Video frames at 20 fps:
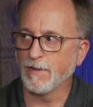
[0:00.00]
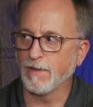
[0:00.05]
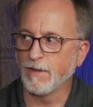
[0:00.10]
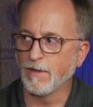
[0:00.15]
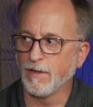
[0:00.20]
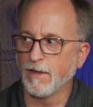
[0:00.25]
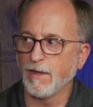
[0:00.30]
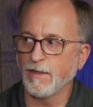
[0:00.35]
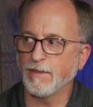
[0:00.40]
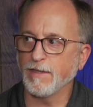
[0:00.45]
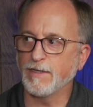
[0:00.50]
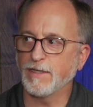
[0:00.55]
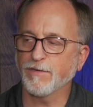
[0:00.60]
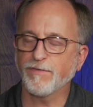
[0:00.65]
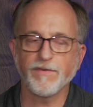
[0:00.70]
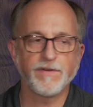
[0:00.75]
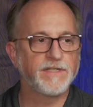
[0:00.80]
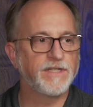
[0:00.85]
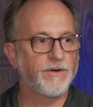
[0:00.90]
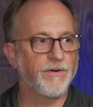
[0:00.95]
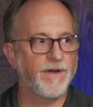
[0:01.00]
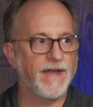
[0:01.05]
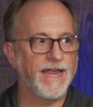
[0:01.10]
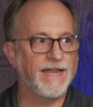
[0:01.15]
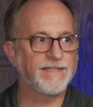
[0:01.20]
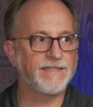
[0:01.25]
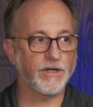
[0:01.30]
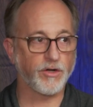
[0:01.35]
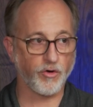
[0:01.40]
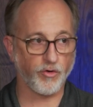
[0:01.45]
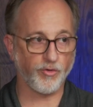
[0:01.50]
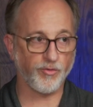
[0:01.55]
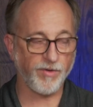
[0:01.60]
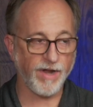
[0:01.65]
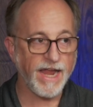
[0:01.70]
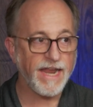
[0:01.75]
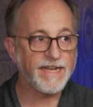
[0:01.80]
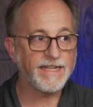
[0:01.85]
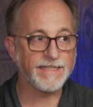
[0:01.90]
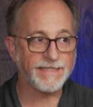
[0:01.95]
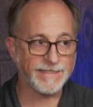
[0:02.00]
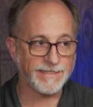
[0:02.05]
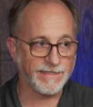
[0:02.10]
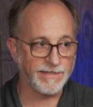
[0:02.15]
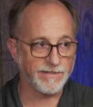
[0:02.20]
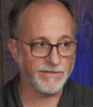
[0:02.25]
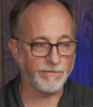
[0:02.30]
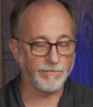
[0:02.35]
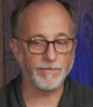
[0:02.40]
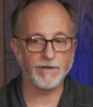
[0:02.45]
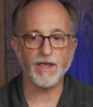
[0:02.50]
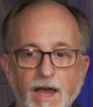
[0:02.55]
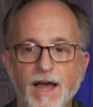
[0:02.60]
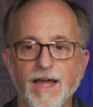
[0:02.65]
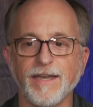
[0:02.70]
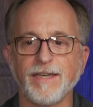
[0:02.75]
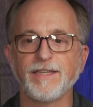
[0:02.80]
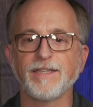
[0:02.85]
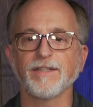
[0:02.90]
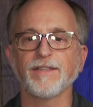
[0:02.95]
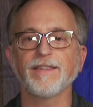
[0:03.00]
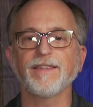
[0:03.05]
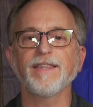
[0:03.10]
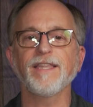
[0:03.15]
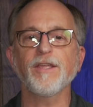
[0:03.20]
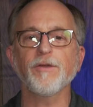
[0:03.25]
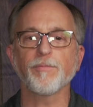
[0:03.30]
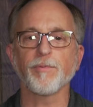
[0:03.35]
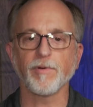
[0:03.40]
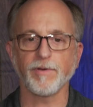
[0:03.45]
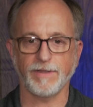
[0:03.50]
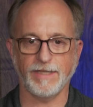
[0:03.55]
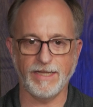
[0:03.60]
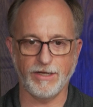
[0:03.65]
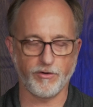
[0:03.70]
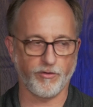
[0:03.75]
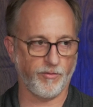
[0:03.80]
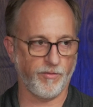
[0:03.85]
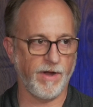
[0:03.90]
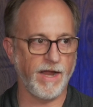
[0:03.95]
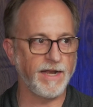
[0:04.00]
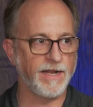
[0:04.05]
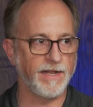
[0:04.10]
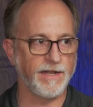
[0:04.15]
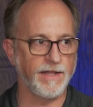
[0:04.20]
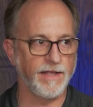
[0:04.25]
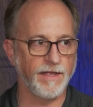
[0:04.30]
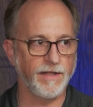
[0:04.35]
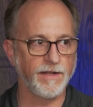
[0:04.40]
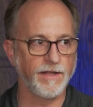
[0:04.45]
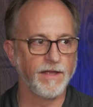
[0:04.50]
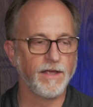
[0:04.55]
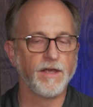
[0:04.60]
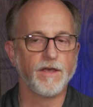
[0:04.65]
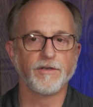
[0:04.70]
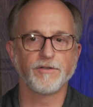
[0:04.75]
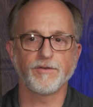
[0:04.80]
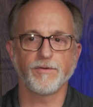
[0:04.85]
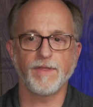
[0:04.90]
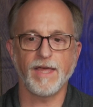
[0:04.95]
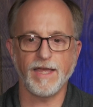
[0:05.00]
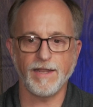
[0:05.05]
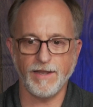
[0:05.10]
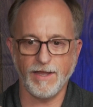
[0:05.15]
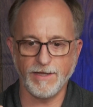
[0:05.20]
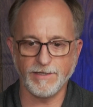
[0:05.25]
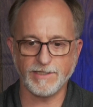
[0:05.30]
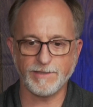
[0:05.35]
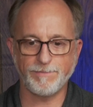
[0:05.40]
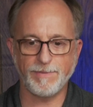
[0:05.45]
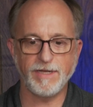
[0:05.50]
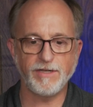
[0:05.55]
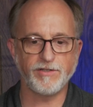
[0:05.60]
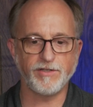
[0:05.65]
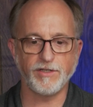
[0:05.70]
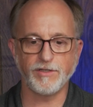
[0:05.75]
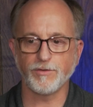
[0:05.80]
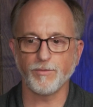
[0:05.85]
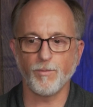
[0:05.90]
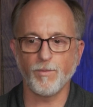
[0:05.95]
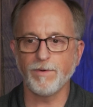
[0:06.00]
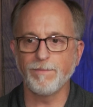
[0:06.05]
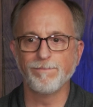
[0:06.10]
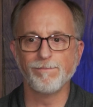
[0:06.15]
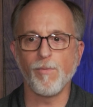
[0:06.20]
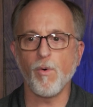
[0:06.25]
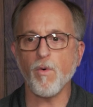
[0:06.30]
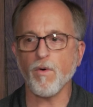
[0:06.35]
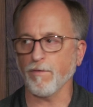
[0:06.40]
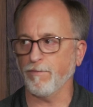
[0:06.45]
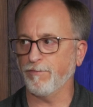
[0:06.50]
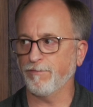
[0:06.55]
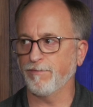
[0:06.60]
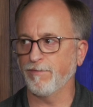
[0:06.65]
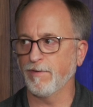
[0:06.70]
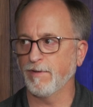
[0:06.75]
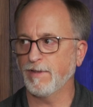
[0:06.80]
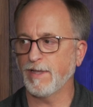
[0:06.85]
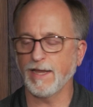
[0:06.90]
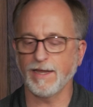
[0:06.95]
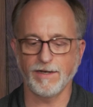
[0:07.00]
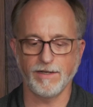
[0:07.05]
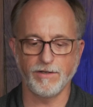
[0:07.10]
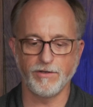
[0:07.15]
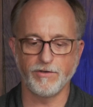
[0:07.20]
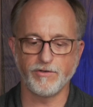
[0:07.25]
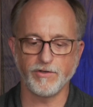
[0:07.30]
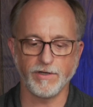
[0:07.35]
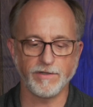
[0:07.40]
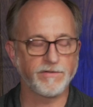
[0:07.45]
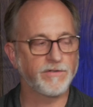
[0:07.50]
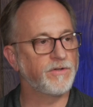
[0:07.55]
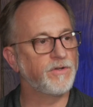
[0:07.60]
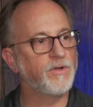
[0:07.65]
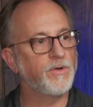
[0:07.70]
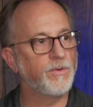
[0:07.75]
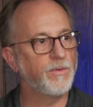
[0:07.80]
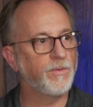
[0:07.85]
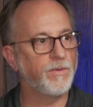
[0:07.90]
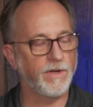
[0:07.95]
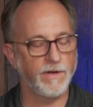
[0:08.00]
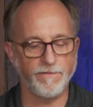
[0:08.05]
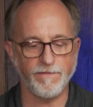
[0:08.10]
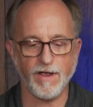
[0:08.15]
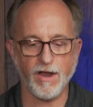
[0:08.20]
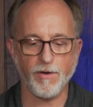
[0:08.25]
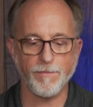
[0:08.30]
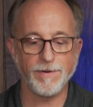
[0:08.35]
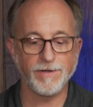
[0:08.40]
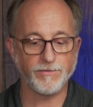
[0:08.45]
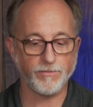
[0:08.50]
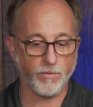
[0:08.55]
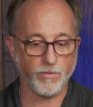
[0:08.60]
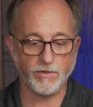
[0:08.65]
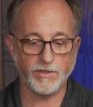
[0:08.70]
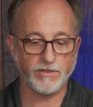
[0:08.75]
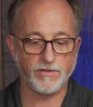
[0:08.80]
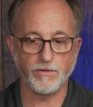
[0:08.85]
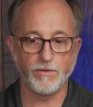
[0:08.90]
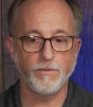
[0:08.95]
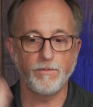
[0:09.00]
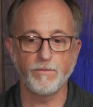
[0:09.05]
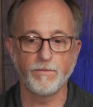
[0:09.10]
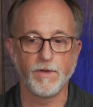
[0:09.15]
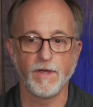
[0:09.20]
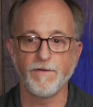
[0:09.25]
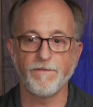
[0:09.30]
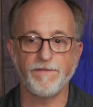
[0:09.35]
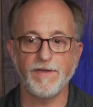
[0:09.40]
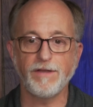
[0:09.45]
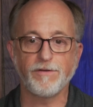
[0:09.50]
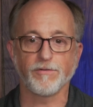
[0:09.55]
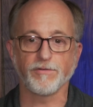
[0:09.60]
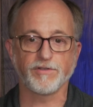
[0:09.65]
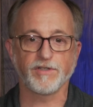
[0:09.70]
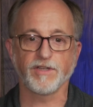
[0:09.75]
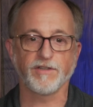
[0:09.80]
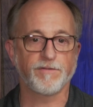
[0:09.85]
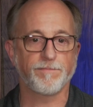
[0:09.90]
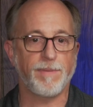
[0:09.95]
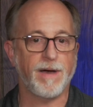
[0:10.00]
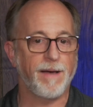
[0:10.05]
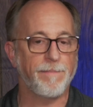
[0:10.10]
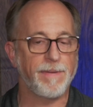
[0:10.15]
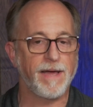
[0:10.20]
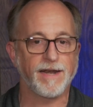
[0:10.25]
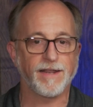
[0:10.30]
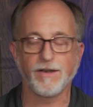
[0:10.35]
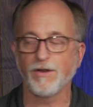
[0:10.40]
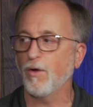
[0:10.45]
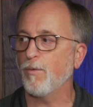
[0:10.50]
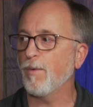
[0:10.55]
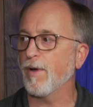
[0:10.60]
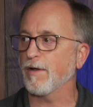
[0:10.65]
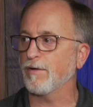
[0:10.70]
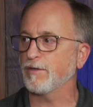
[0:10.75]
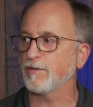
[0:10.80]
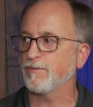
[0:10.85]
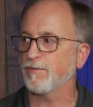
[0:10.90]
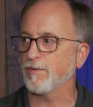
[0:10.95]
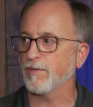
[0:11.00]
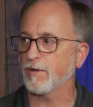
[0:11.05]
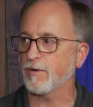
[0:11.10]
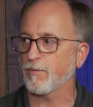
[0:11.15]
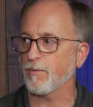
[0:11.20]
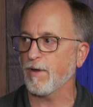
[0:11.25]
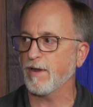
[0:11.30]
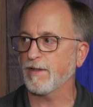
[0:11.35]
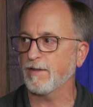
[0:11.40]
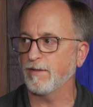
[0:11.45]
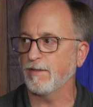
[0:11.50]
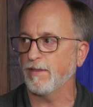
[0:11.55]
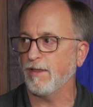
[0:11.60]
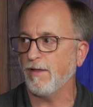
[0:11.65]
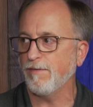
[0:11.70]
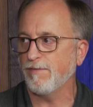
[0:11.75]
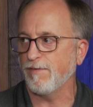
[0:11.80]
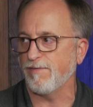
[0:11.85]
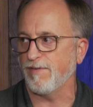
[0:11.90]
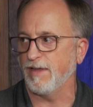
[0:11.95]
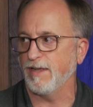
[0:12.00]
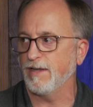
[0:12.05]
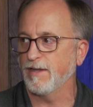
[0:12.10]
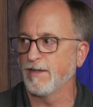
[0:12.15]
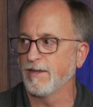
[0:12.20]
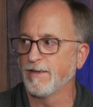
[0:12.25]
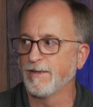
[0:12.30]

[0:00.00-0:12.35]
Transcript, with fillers: Mm -hmm. The difference here is a created system. God deliberately created it so that his species would morph. They could adjust to new environments or just new features could just pop out of nowhere just for the created love of it.